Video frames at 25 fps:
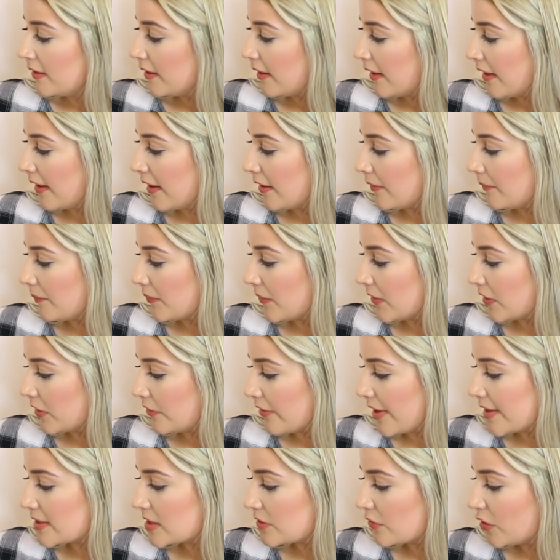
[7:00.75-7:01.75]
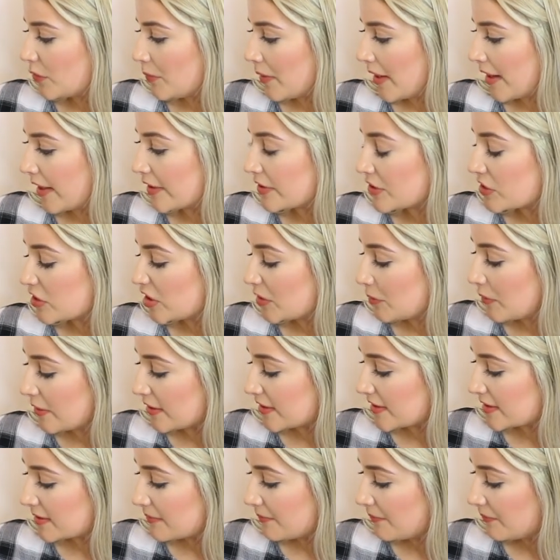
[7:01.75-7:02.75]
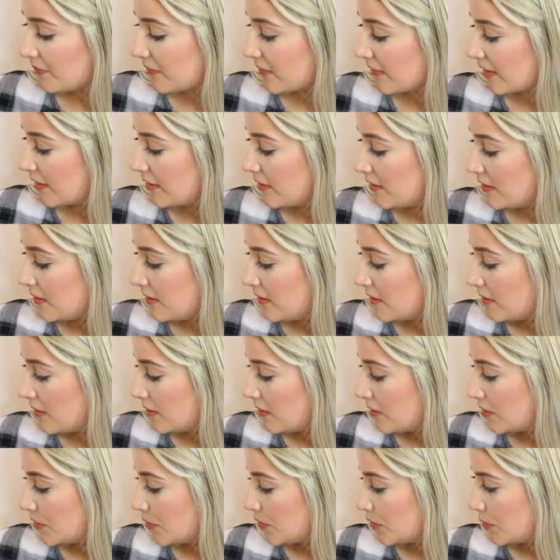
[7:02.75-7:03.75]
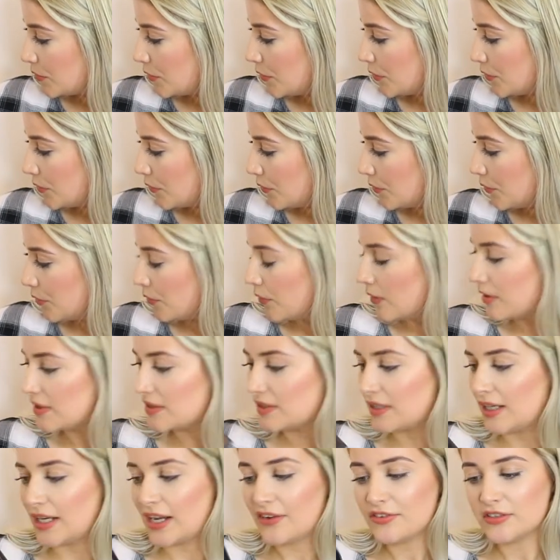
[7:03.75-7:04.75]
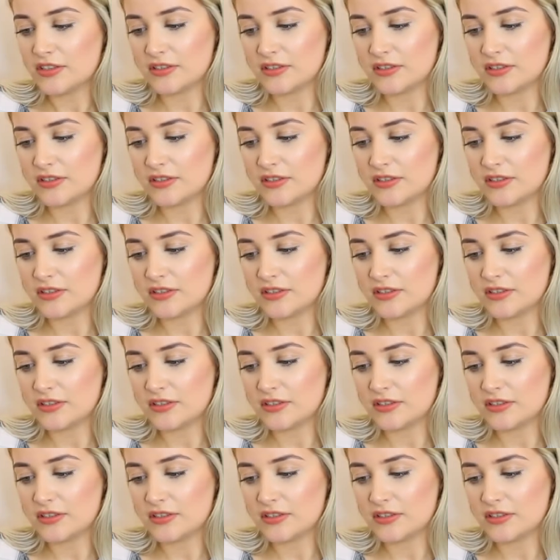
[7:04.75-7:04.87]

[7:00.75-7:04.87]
the rest of them are shimmers. Ooh, so I'll have